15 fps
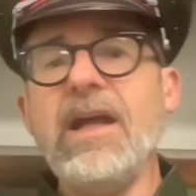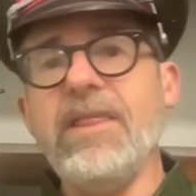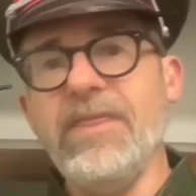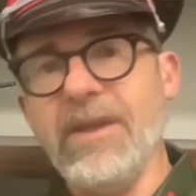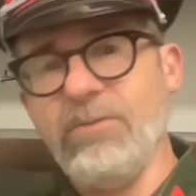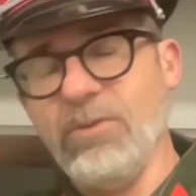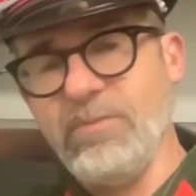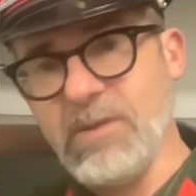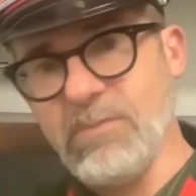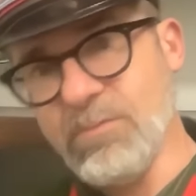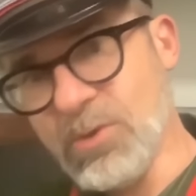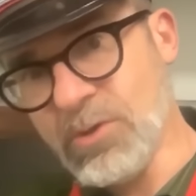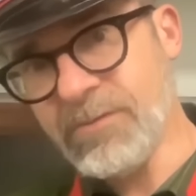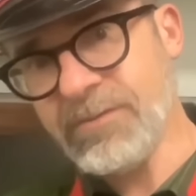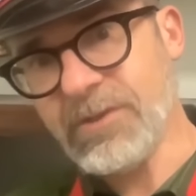They would be
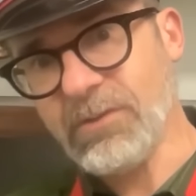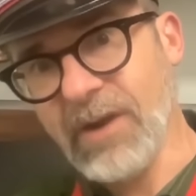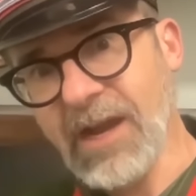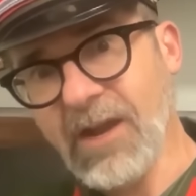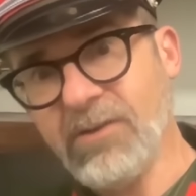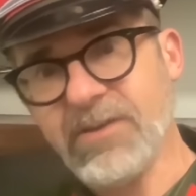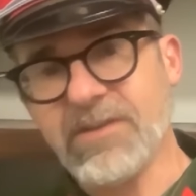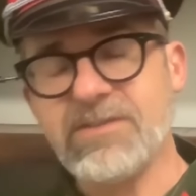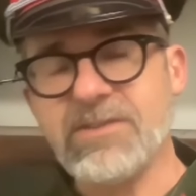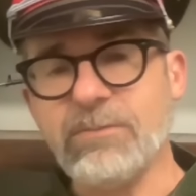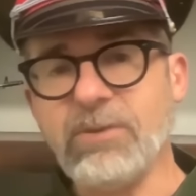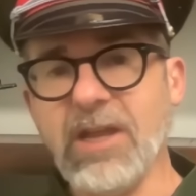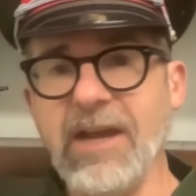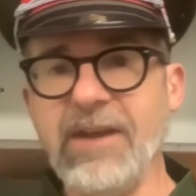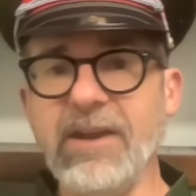moved around and
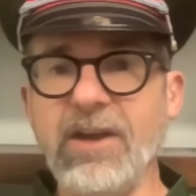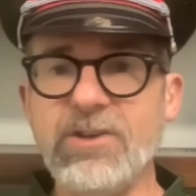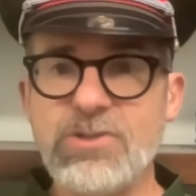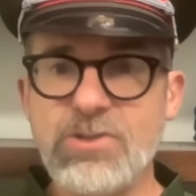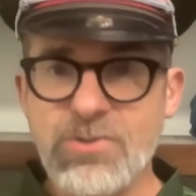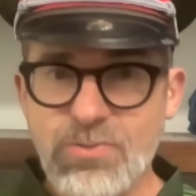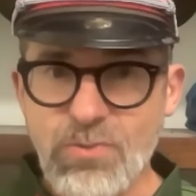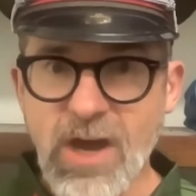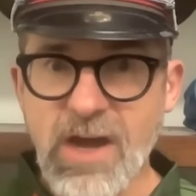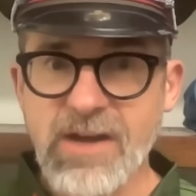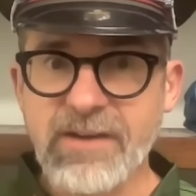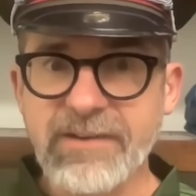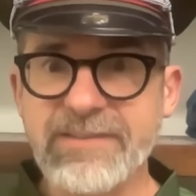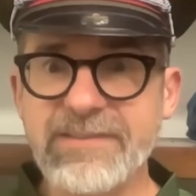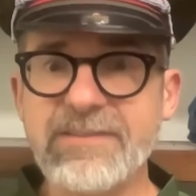supplied on
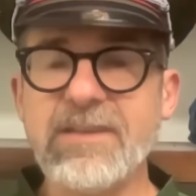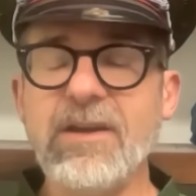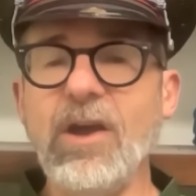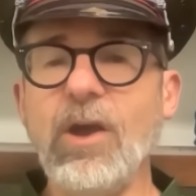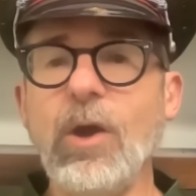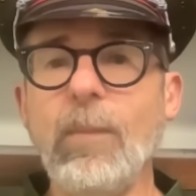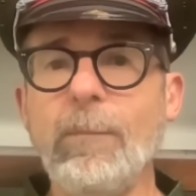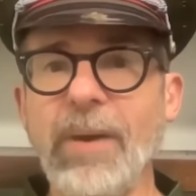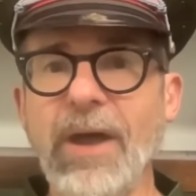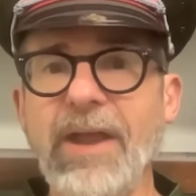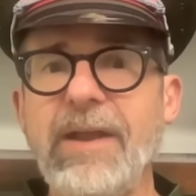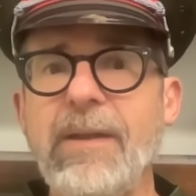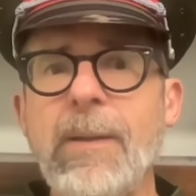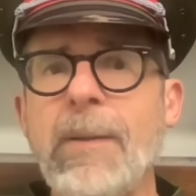trucks. But